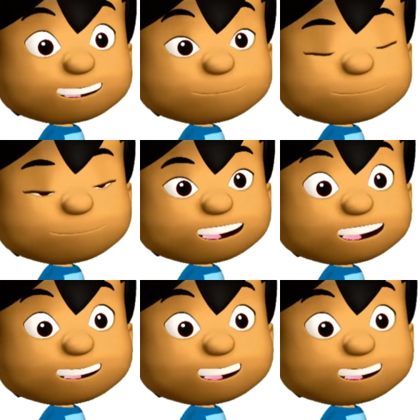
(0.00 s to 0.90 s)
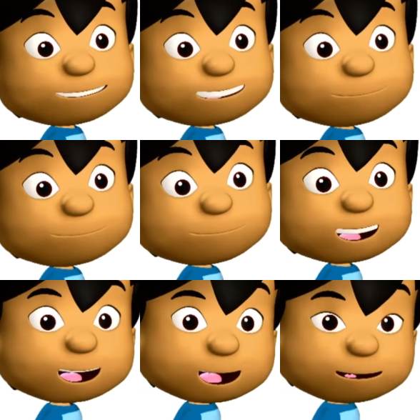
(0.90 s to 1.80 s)
a pineapple
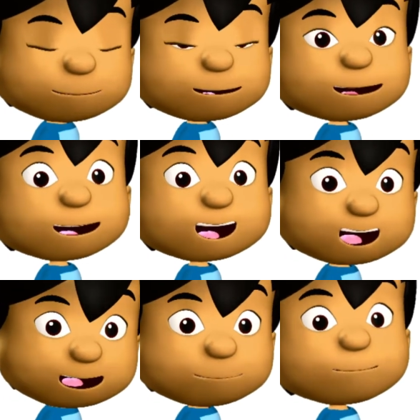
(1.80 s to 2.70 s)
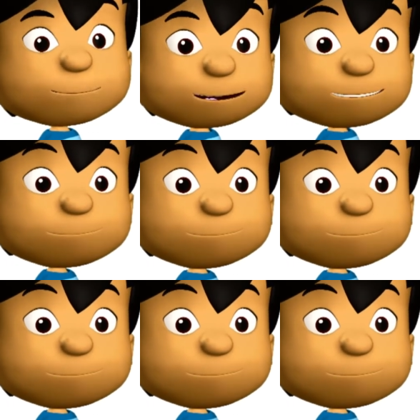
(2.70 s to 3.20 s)
smells yummy.